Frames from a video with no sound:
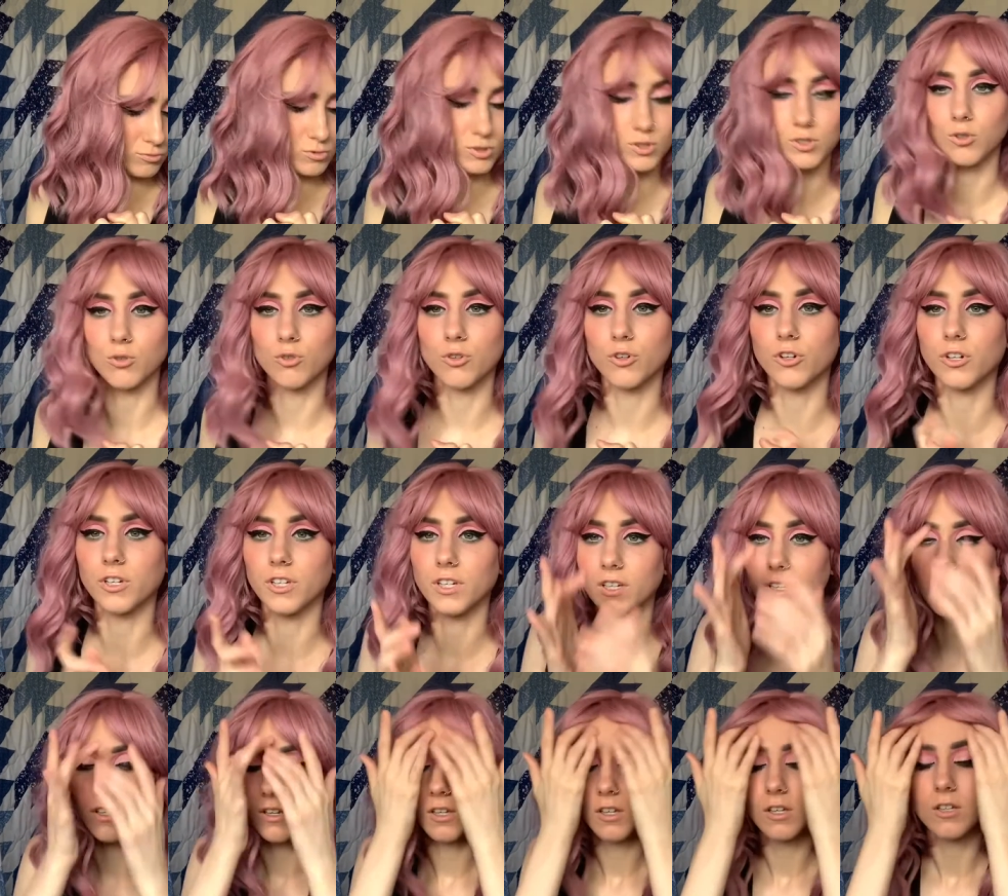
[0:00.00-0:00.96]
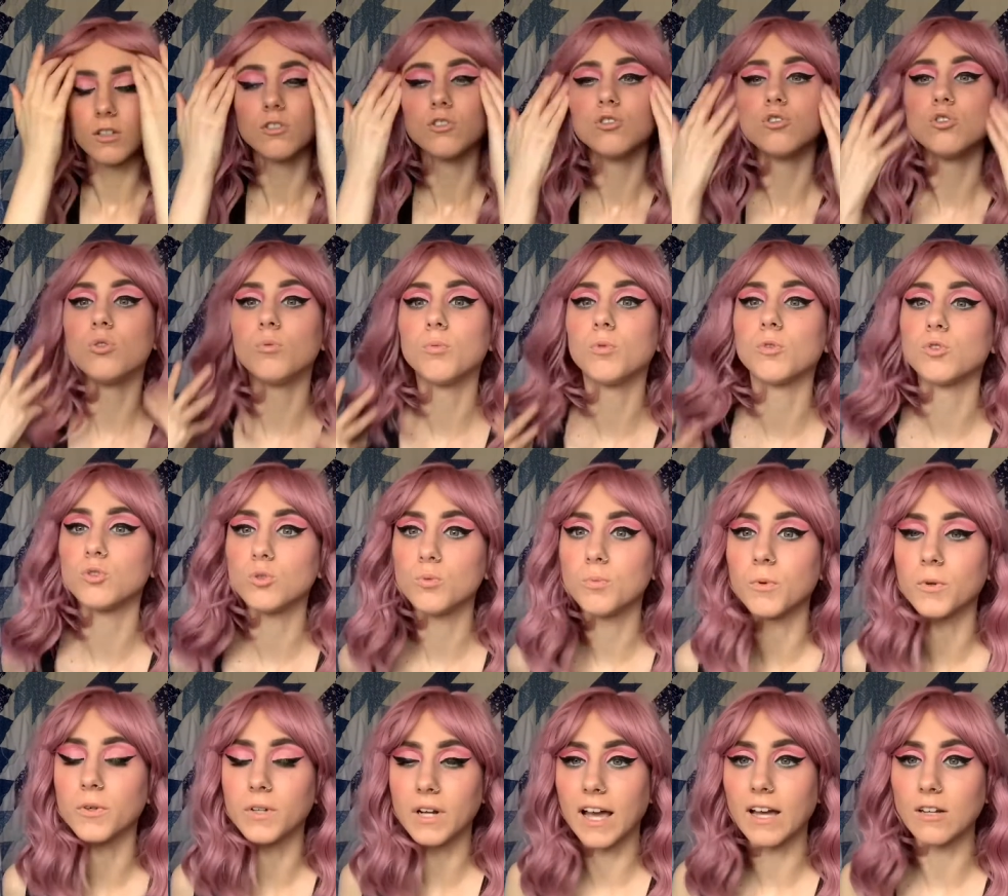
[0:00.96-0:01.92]
so creaky, super,
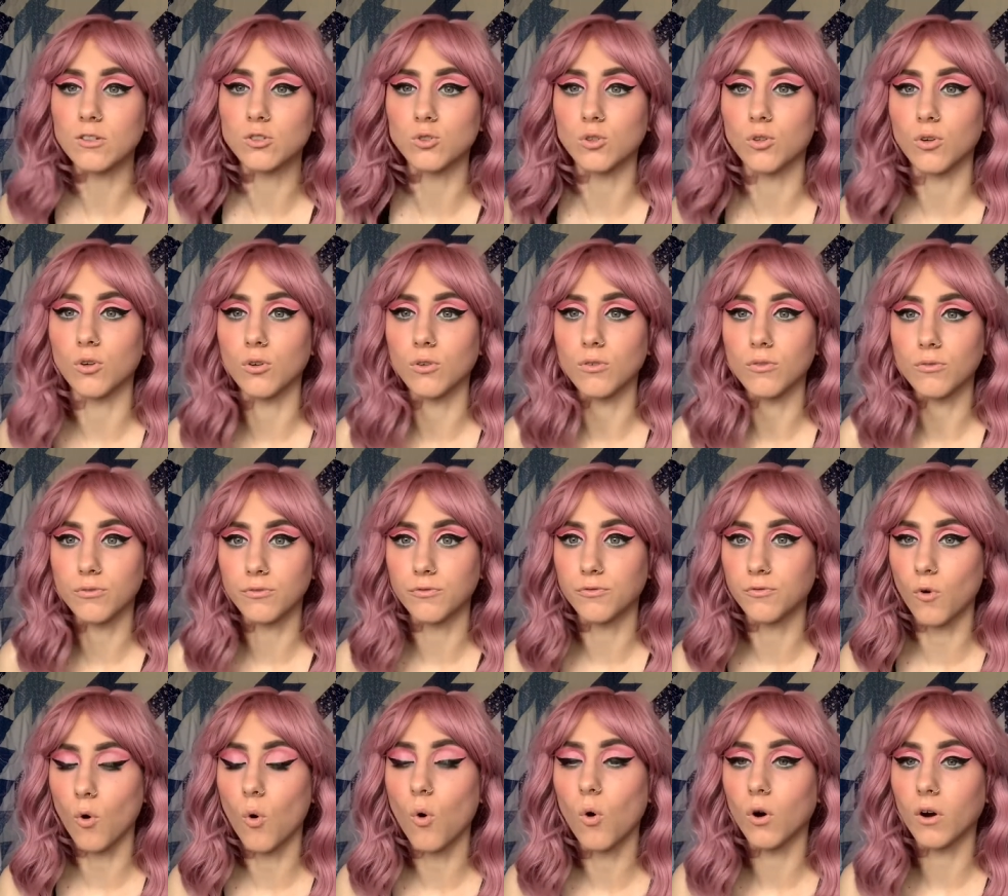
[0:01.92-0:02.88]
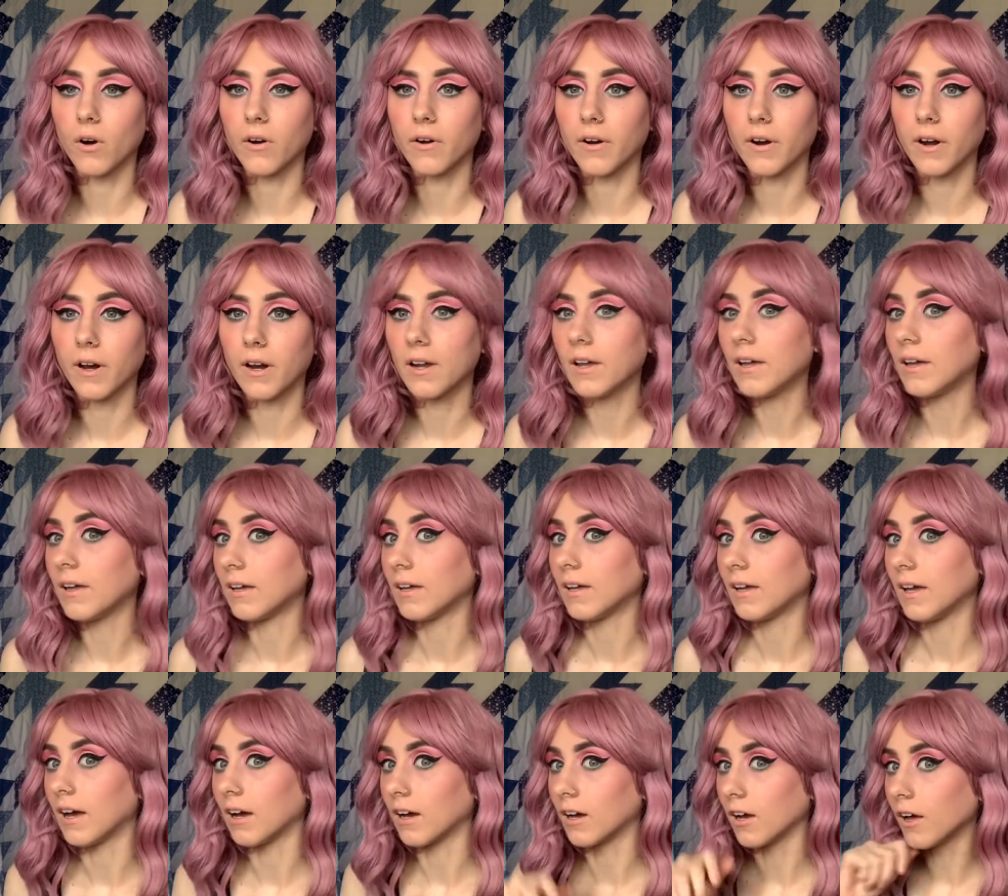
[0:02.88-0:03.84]
super natural for
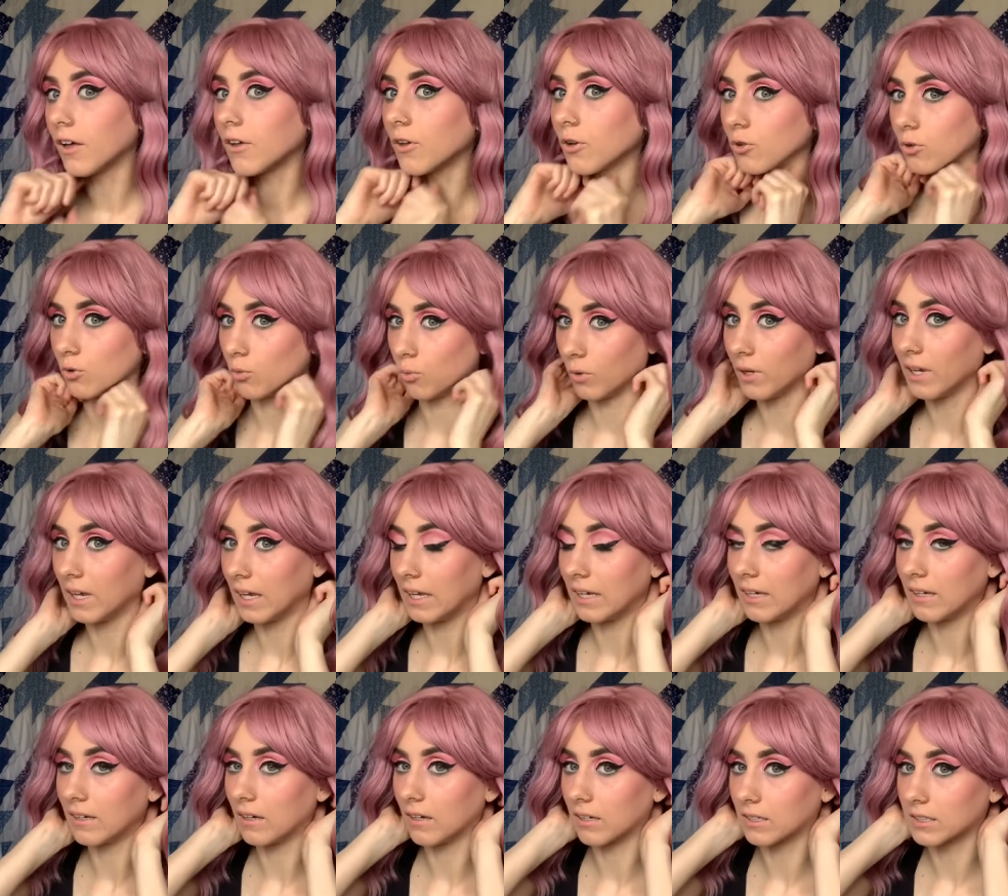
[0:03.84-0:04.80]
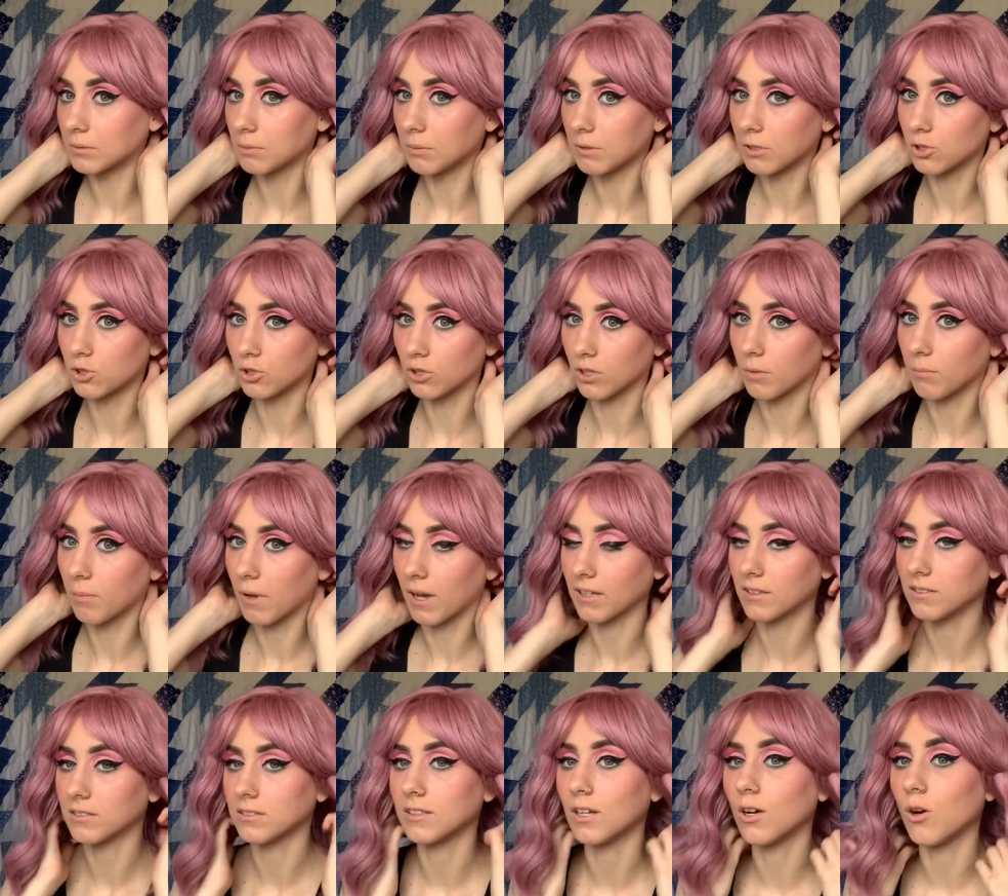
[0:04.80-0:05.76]
a colored wig, especially a
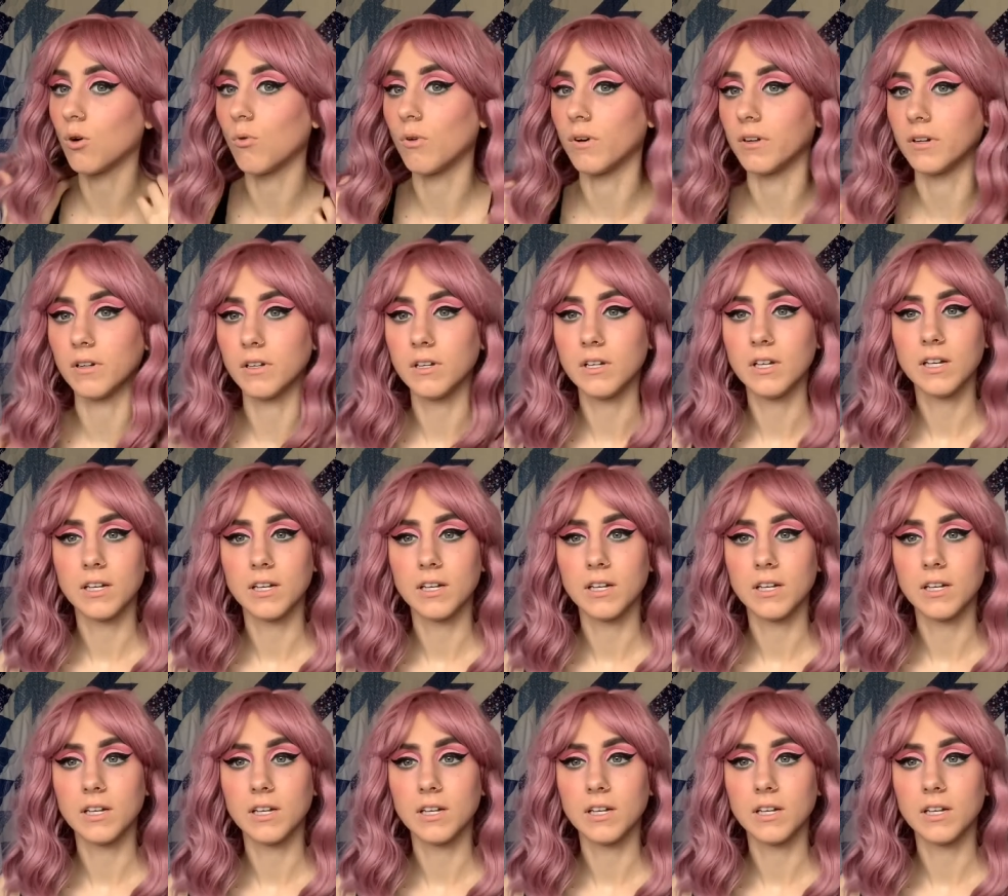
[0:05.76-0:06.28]
pastel one,